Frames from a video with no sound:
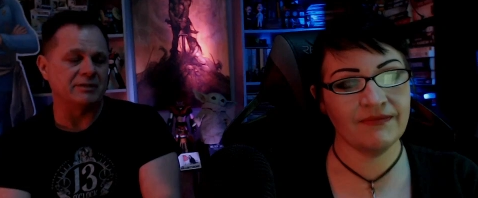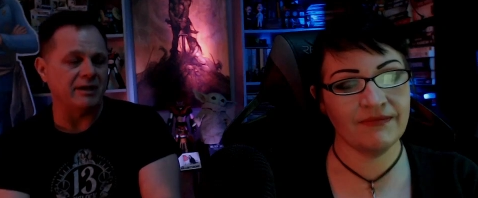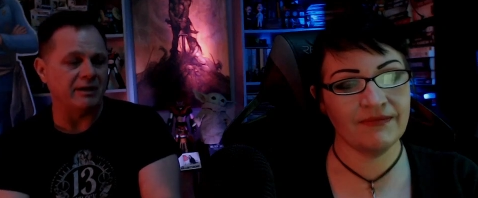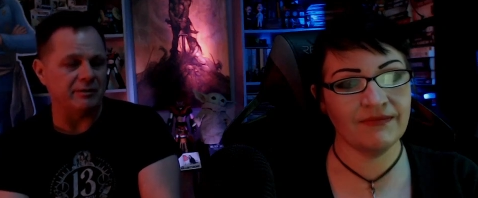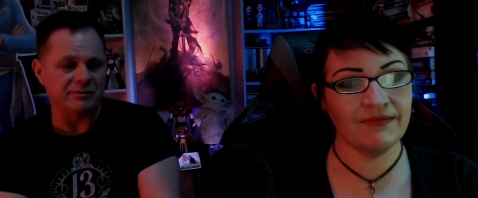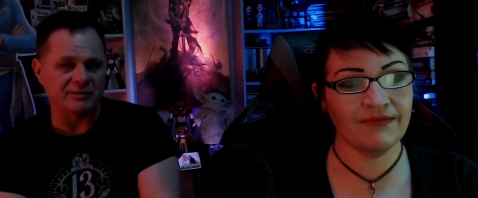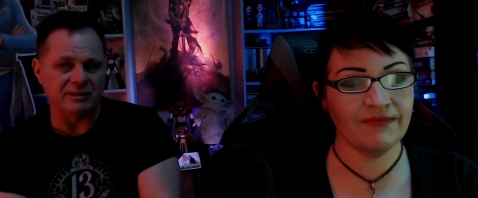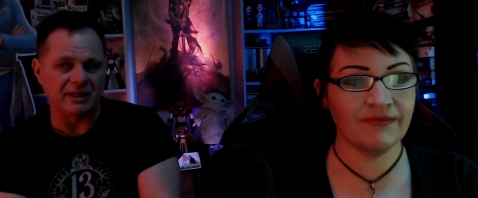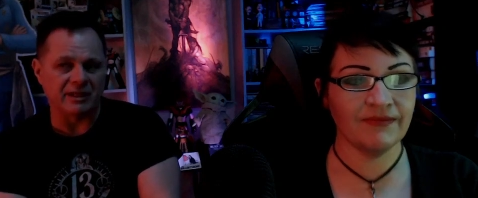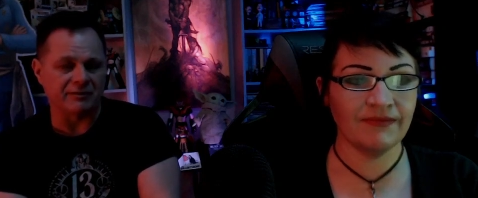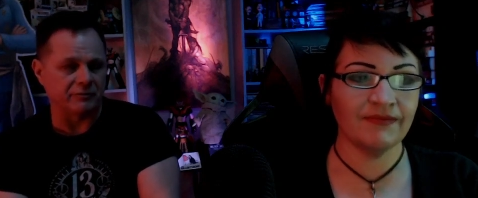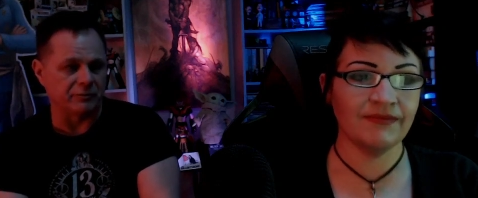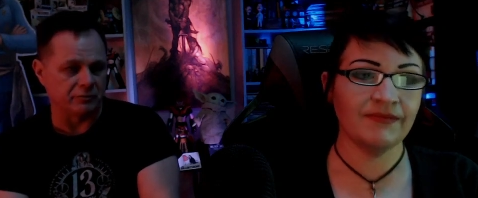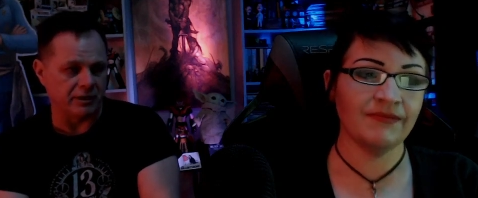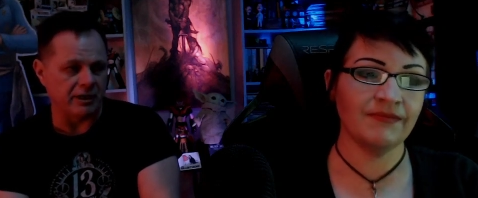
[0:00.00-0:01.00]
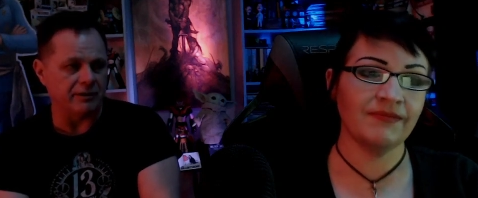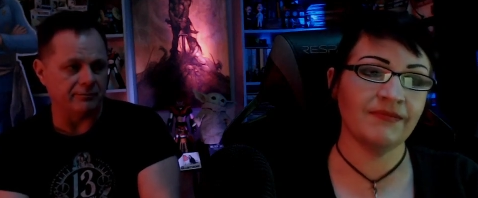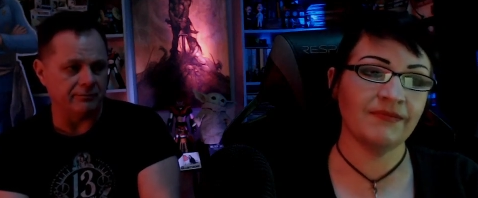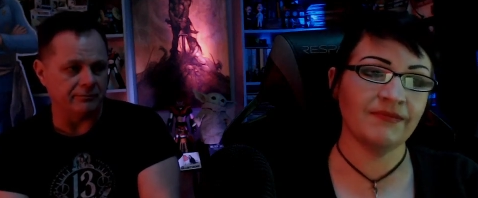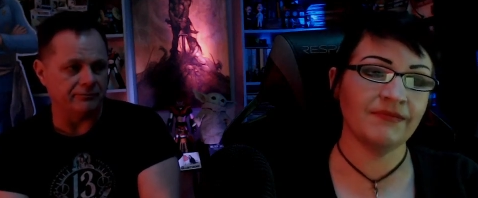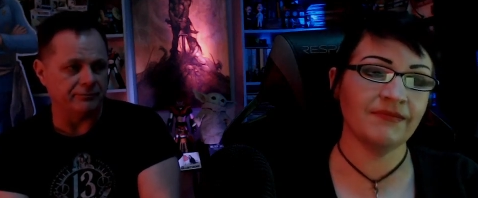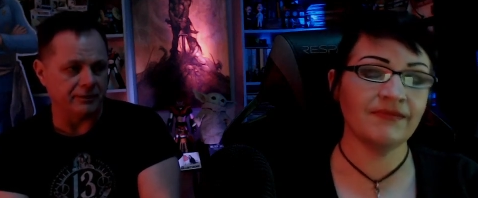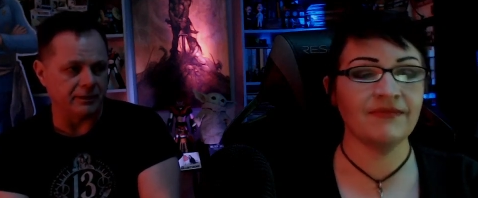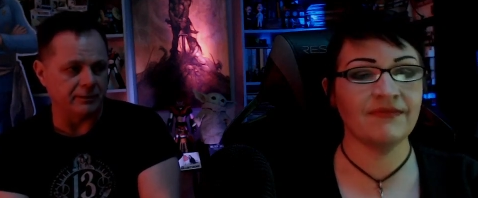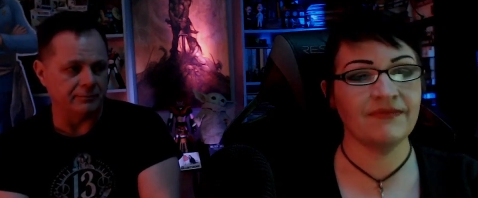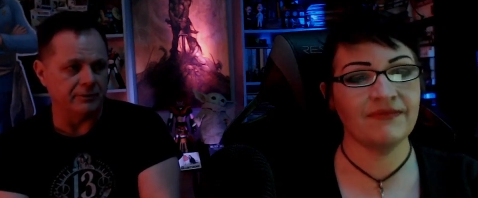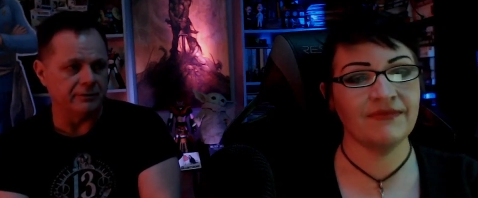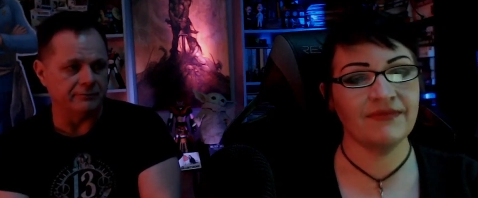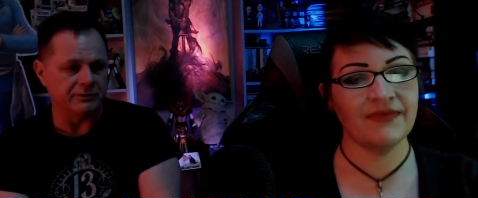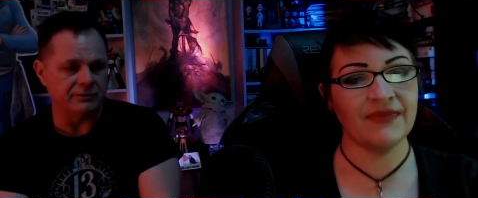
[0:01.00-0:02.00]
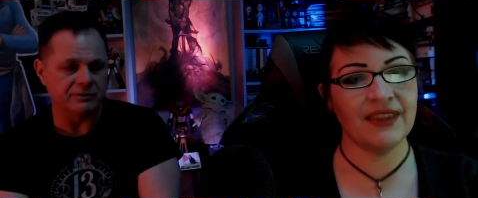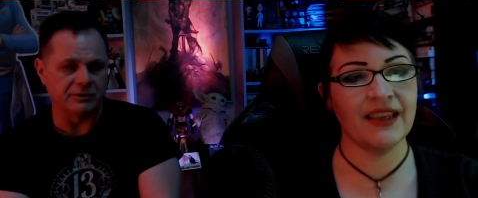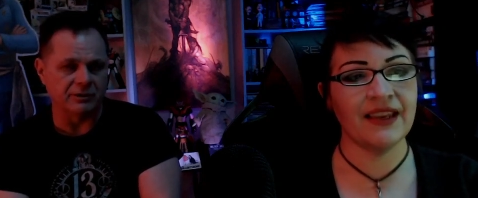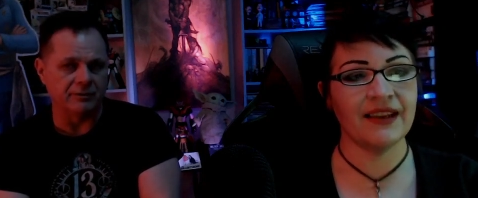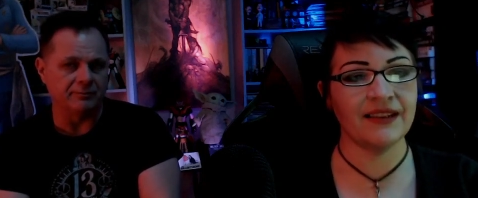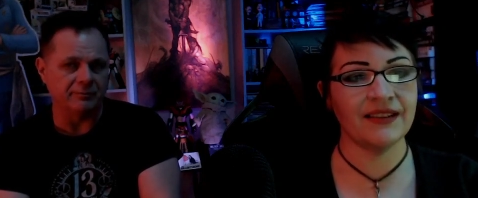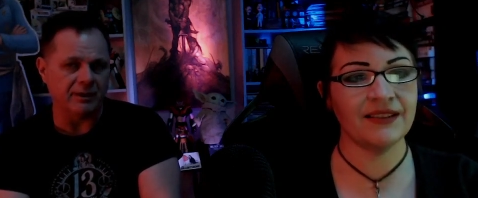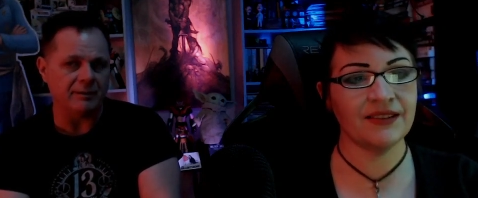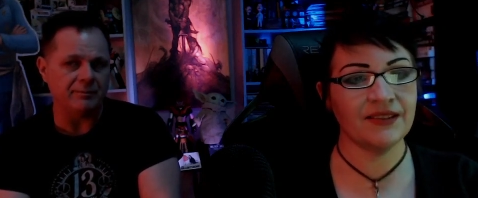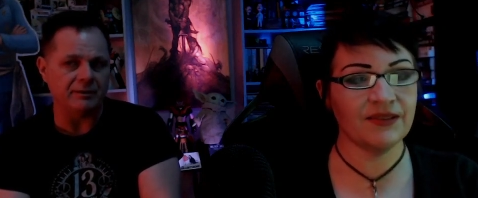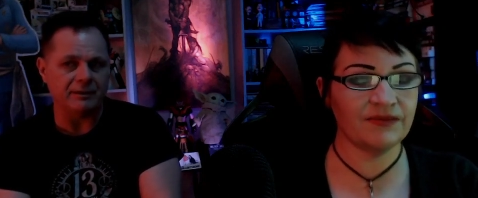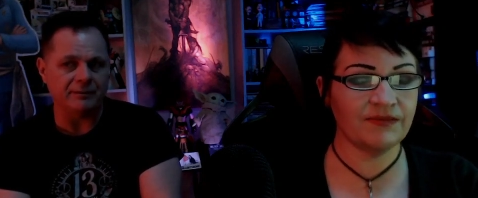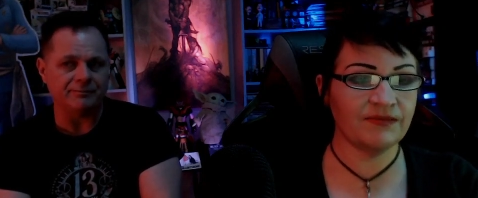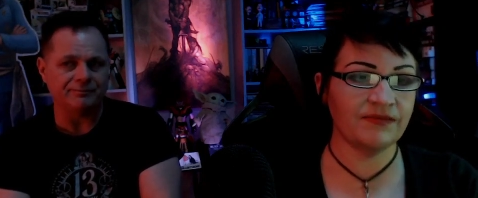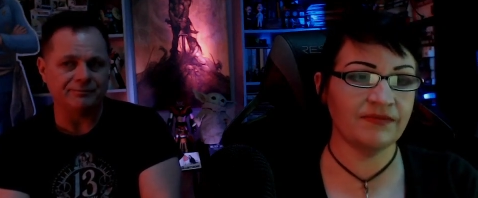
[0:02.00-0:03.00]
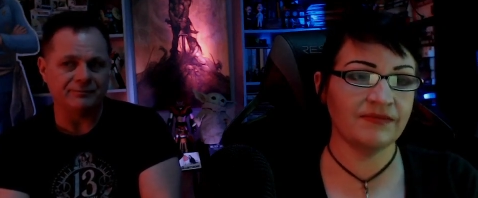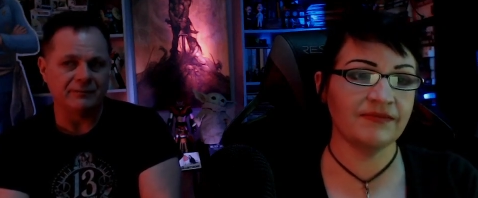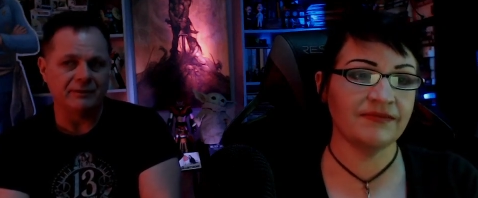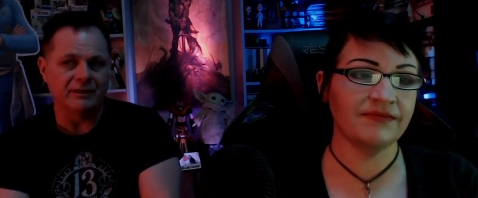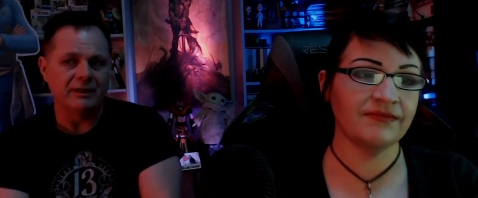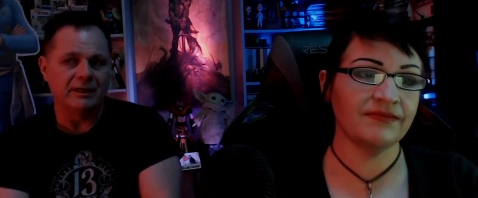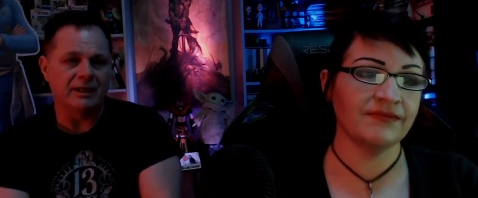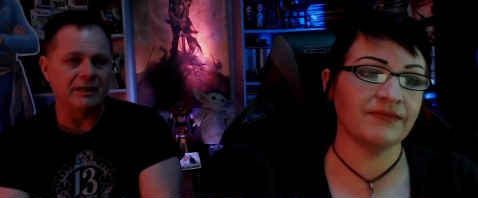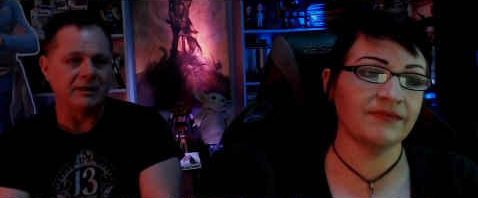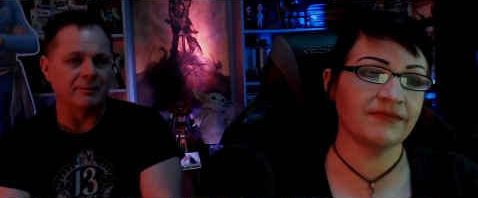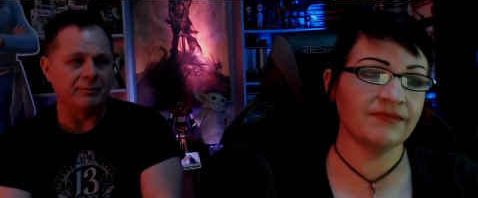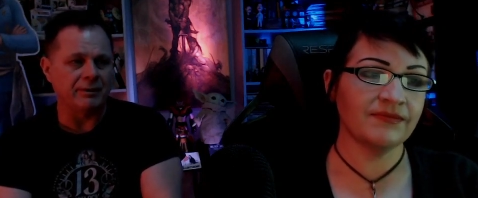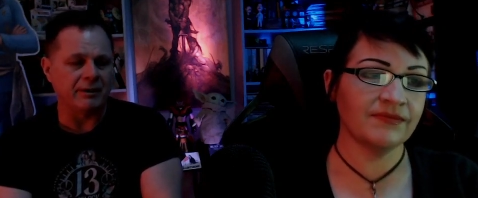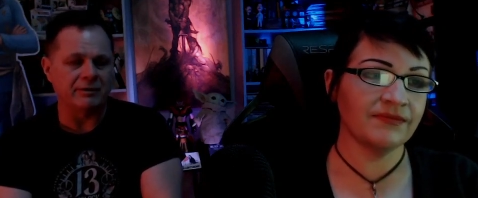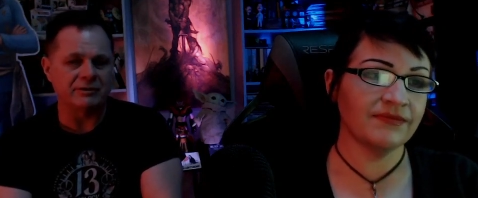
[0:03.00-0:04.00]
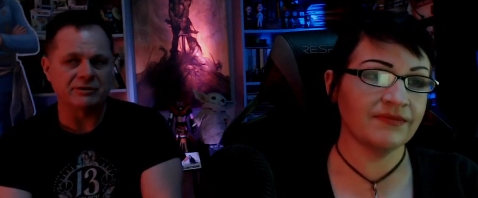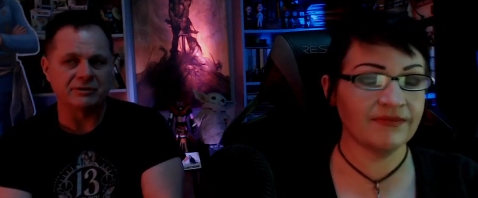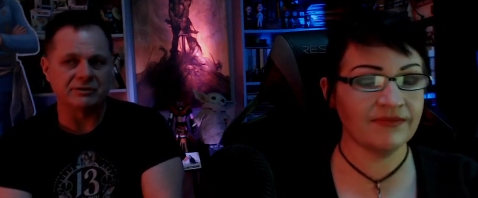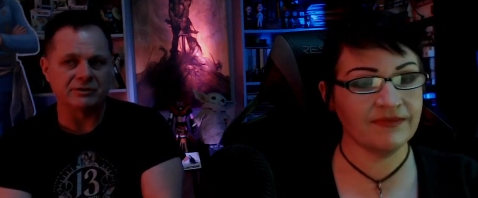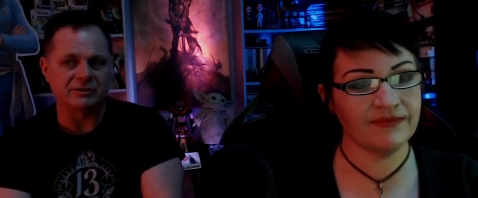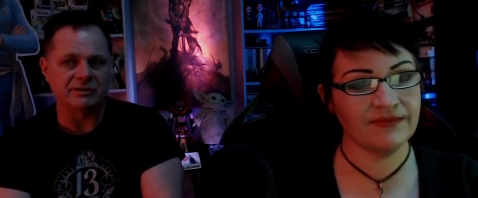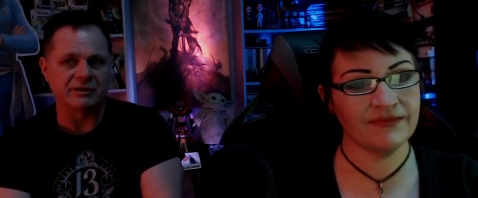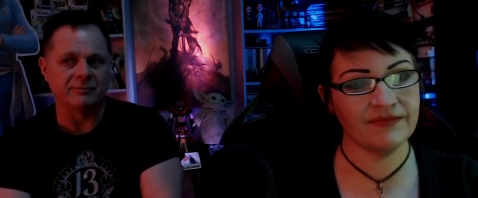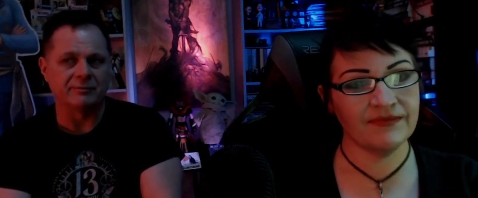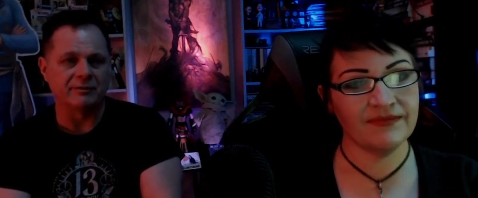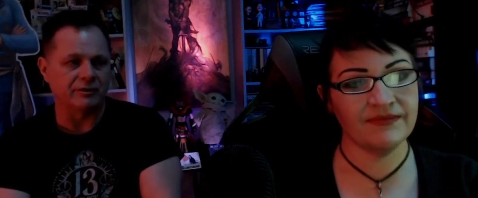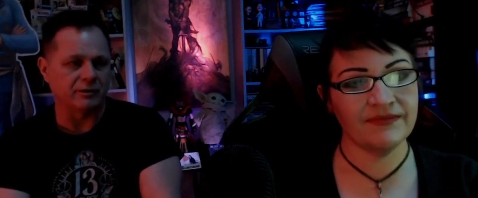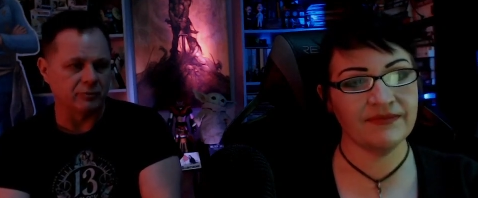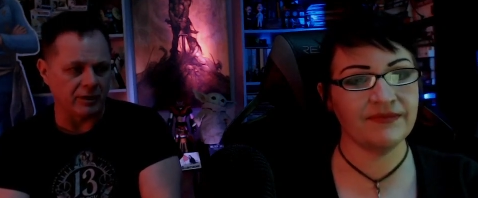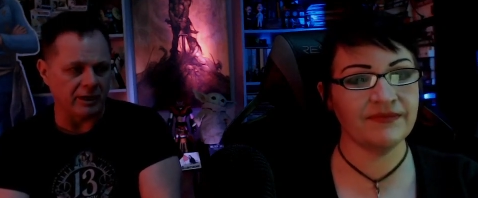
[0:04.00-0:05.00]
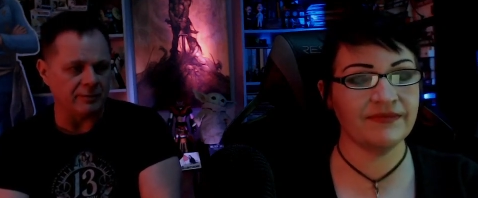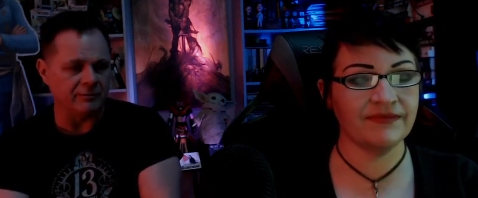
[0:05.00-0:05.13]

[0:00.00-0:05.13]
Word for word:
Speaker 1: Now. He was in a lot of great fucking movies. So yeah. maybe in comparison to some of the great